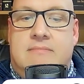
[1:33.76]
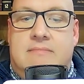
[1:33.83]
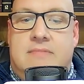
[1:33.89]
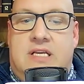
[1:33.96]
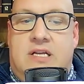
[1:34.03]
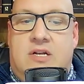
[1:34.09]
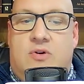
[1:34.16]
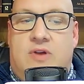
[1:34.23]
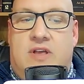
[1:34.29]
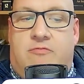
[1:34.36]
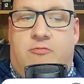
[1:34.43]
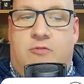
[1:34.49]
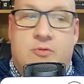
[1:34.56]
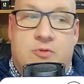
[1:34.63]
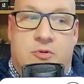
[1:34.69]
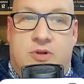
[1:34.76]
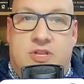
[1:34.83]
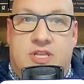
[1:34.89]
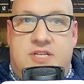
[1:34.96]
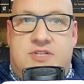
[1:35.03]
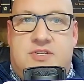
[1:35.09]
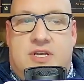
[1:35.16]
you know if we were
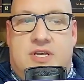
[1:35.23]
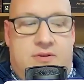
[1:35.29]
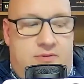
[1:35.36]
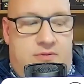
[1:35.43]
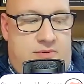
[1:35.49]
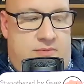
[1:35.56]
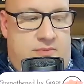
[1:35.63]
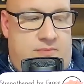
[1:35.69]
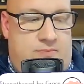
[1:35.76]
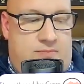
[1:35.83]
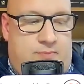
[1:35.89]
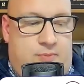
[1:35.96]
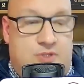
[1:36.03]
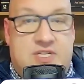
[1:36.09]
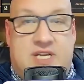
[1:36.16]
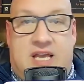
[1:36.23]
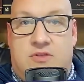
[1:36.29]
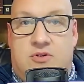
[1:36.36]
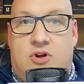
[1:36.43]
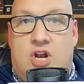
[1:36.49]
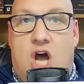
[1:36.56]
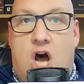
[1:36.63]
really to put
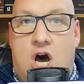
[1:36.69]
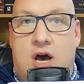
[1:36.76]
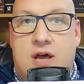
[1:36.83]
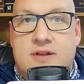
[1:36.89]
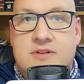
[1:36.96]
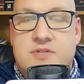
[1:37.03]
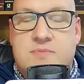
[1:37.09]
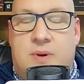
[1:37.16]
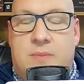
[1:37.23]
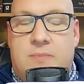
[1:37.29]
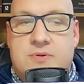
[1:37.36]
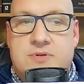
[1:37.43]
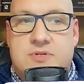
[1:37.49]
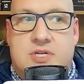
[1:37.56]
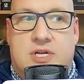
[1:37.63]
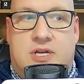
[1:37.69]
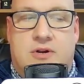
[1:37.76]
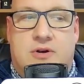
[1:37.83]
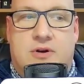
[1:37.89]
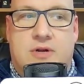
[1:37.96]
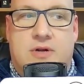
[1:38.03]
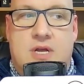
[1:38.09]
together an honest bumper
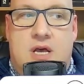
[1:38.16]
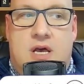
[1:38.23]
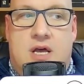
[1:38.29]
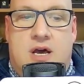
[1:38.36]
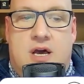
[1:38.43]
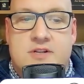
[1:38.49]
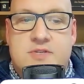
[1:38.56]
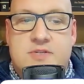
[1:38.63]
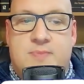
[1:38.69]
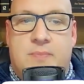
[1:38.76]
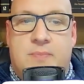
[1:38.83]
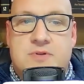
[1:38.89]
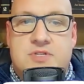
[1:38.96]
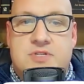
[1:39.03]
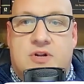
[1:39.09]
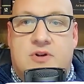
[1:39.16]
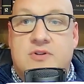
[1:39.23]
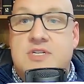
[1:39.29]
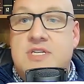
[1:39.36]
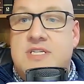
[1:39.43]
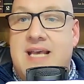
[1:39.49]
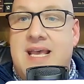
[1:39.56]
sticker an honest bumper sticker
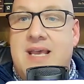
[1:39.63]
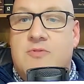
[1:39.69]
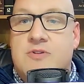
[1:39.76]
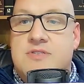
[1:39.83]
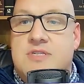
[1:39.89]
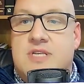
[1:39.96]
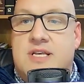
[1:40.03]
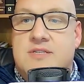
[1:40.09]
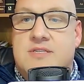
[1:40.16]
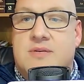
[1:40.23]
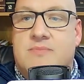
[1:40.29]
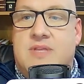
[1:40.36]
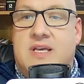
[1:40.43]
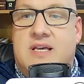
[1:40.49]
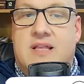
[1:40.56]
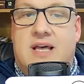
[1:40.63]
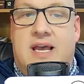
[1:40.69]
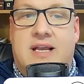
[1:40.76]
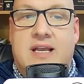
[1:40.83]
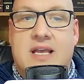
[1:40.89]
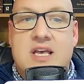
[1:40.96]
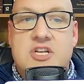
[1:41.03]
today would say something
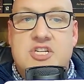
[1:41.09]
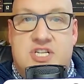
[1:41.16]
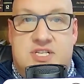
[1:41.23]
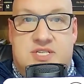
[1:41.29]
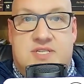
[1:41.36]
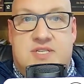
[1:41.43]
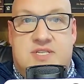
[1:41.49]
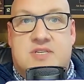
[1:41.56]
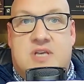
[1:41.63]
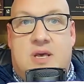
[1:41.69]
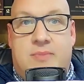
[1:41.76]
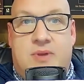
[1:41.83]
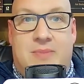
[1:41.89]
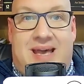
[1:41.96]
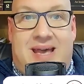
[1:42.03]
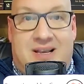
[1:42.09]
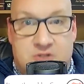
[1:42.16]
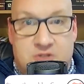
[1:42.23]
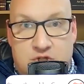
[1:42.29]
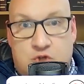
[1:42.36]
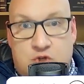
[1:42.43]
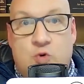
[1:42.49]
like jesus is coming back
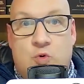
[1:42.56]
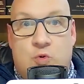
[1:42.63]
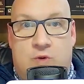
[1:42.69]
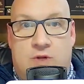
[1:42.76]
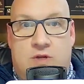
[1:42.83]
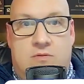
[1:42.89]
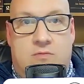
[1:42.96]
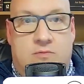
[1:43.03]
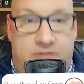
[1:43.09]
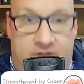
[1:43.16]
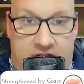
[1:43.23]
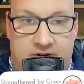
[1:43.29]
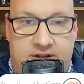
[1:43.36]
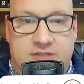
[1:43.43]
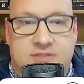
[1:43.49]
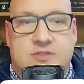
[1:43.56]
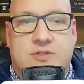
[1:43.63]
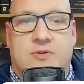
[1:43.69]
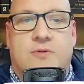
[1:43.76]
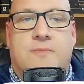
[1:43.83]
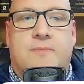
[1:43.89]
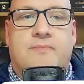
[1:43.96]
soon very
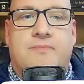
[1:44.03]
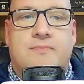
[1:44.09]
soon